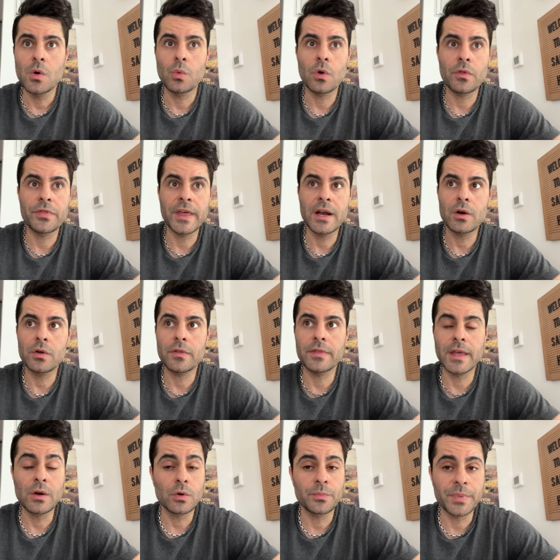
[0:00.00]
Well, they're
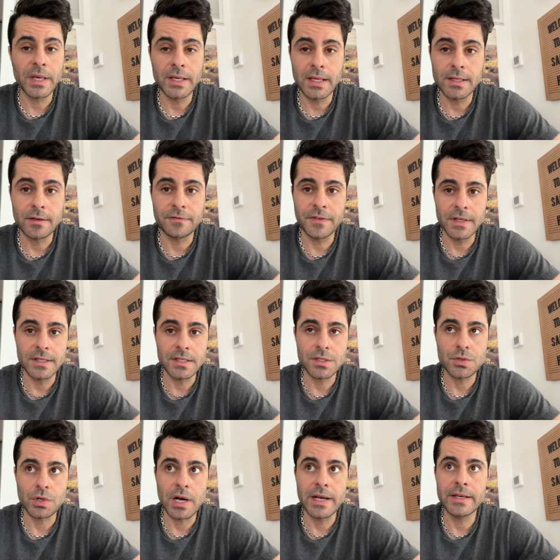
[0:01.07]
they're big into
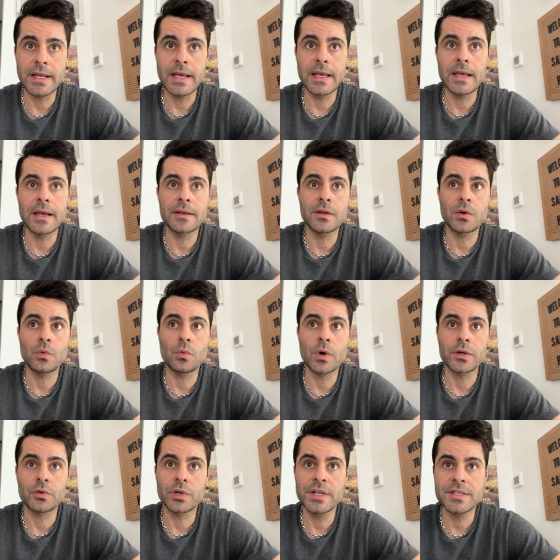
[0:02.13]
fitness, right? And
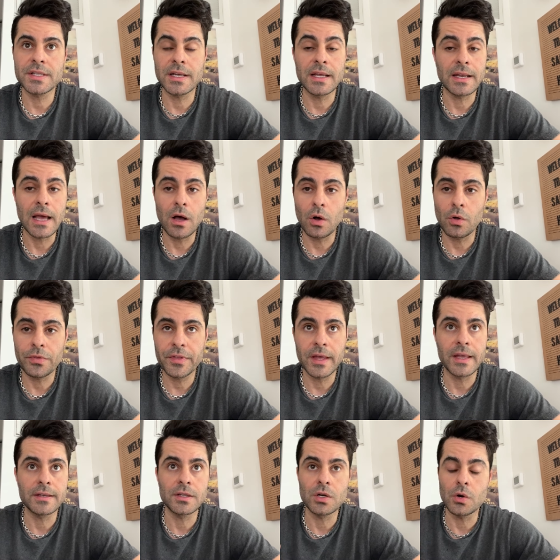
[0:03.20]
one reason and health
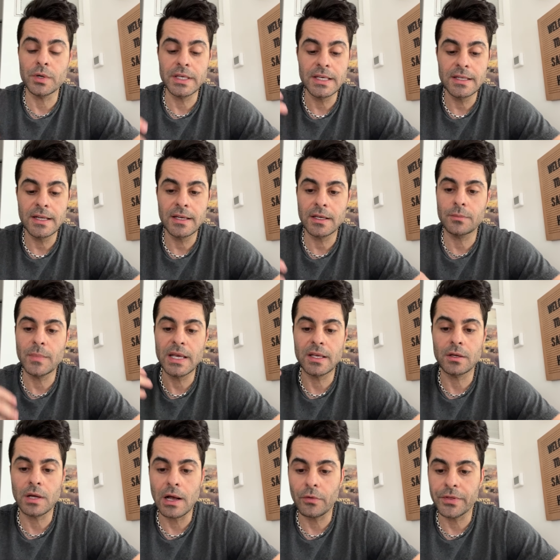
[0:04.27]
and you know eating and
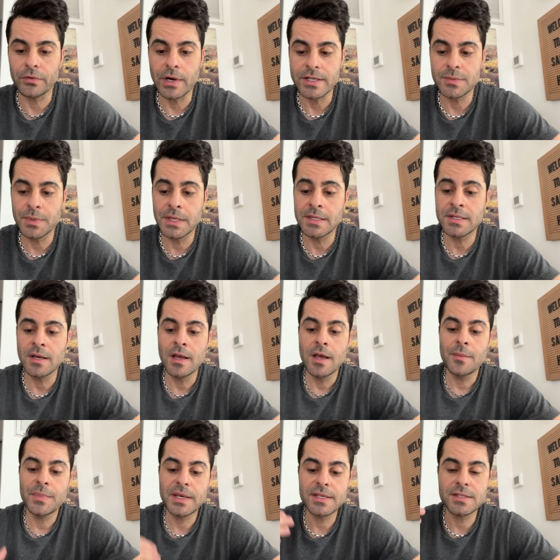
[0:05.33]
making healthy recipes
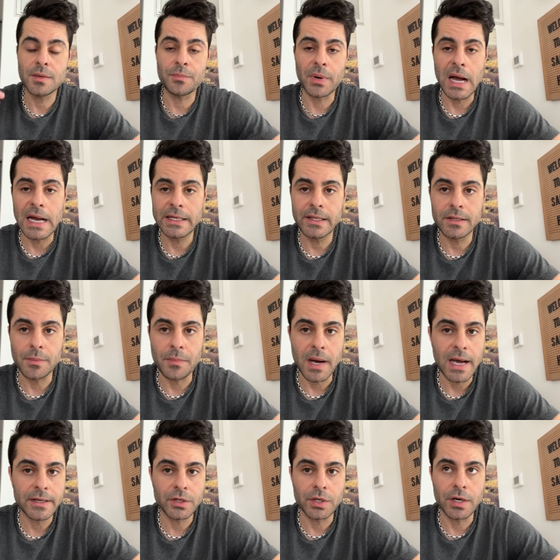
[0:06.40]
because the body and the
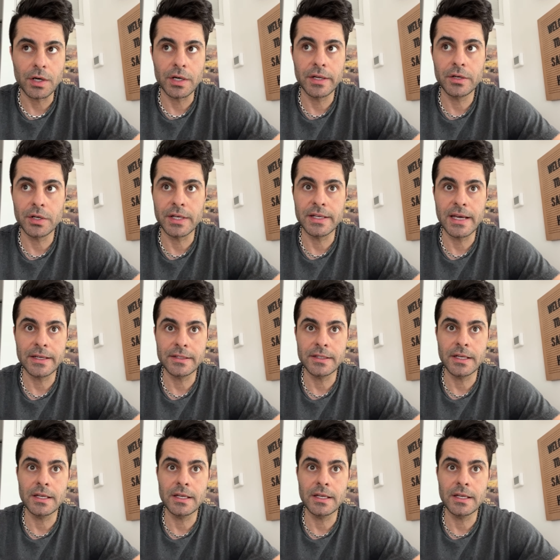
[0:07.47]
mind are, are interconnected.